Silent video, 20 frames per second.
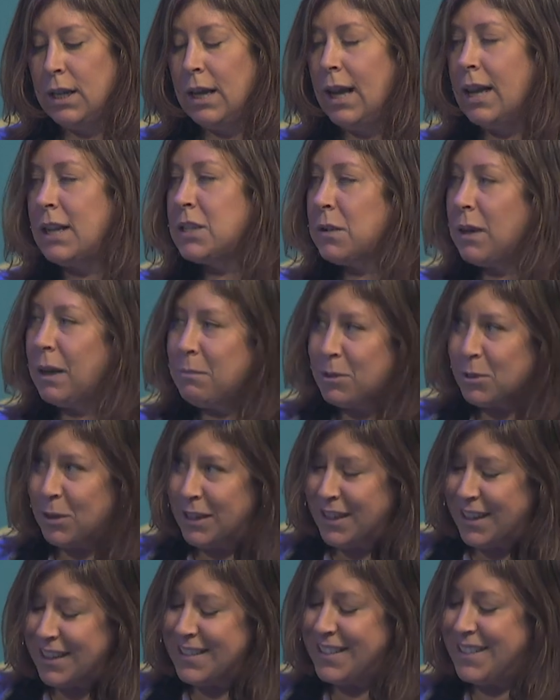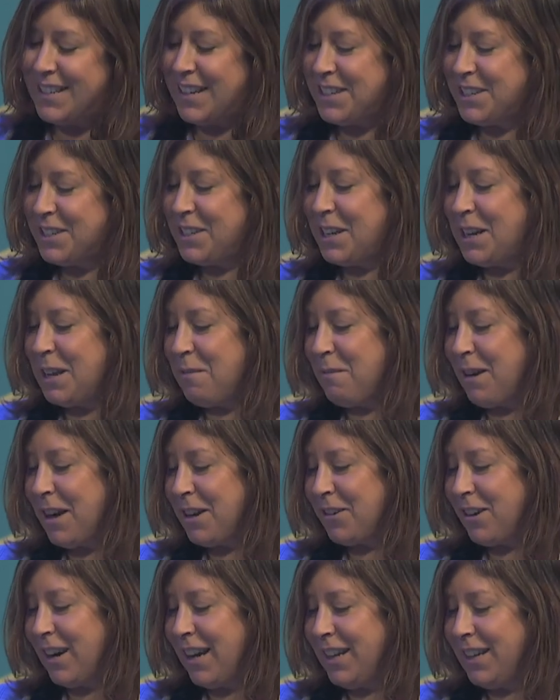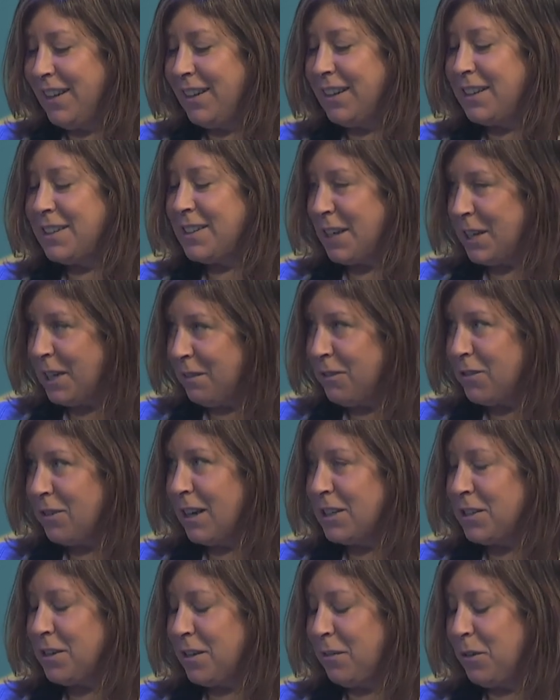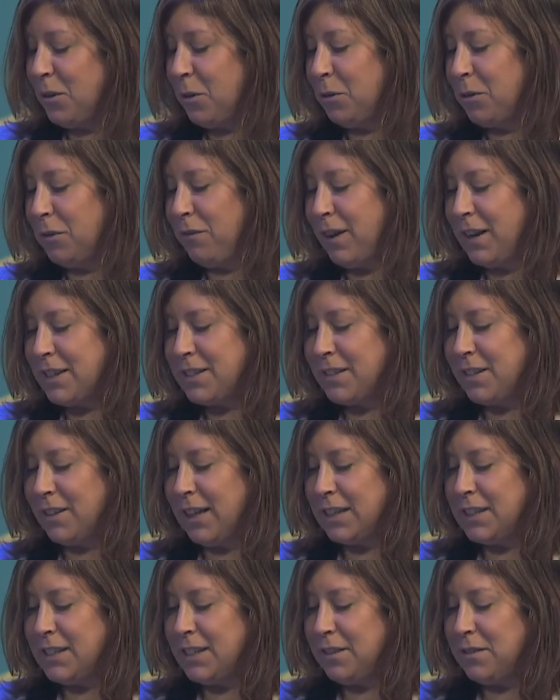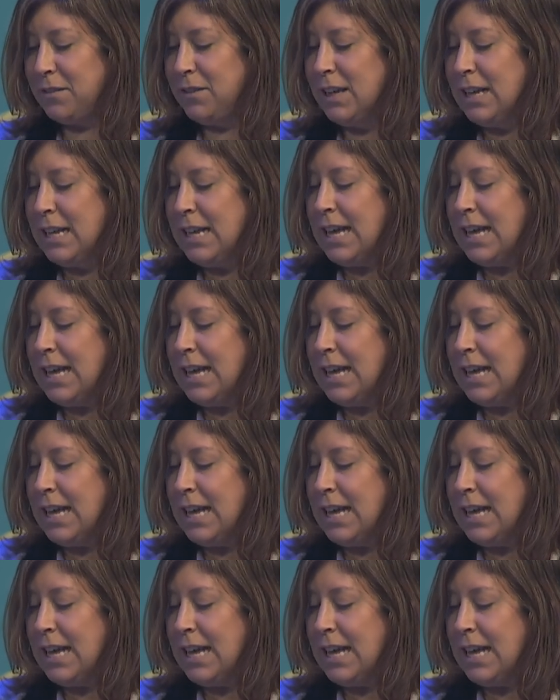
And so I'm joined on stage today by Greg, Executive Director of the Holdfast Collective.